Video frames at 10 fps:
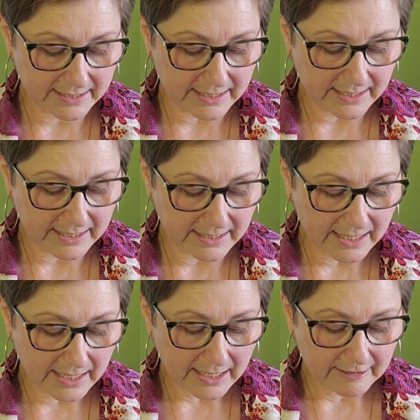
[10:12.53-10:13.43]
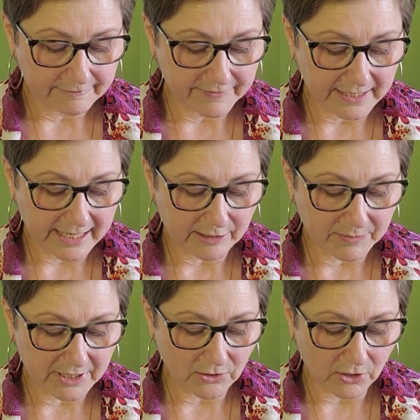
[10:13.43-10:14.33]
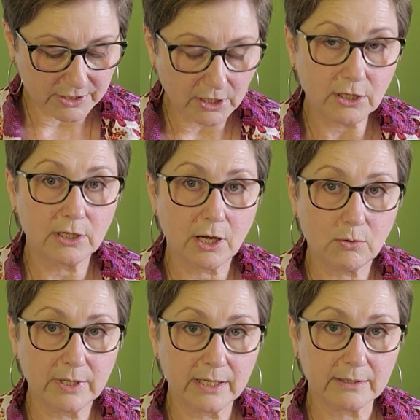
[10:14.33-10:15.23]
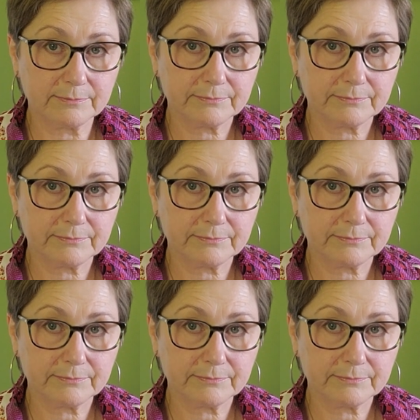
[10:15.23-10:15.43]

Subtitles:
the Forget Me Not Lola.